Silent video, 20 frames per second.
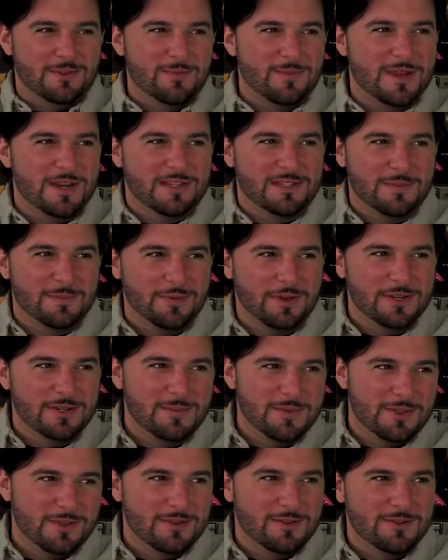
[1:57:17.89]
Superman has to
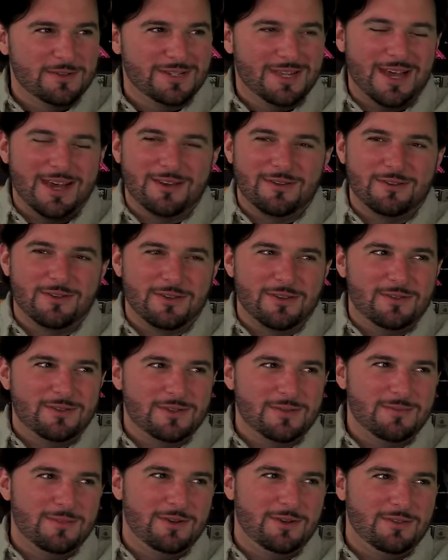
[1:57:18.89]
punch him in the nose. I don't know.
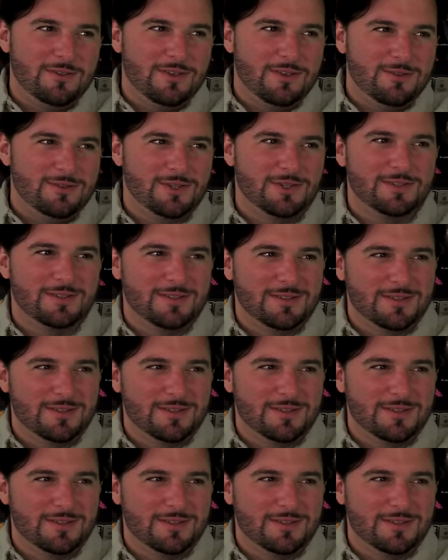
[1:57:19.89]
It's in the middle of the ocean.